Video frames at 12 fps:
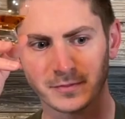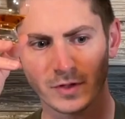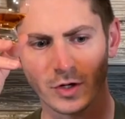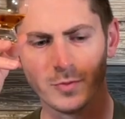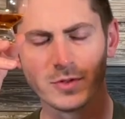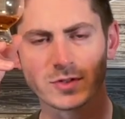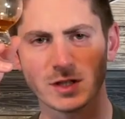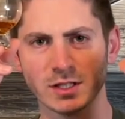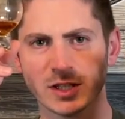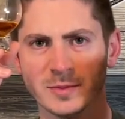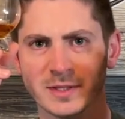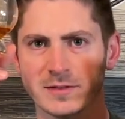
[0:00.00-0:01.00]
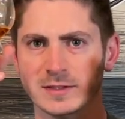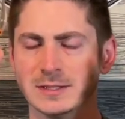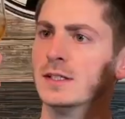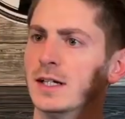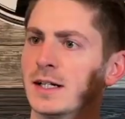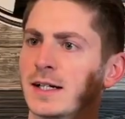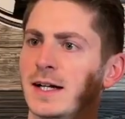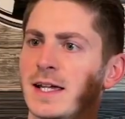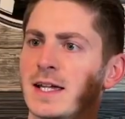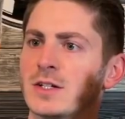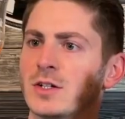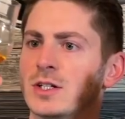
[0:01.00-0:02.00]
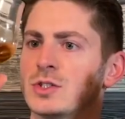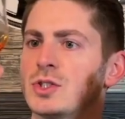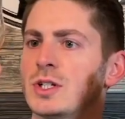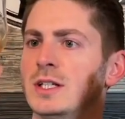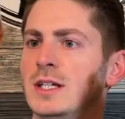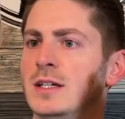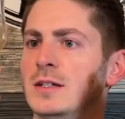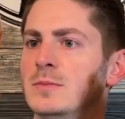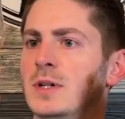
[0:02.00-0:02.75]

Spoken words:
Almost a little bit of a cayenne or a chili,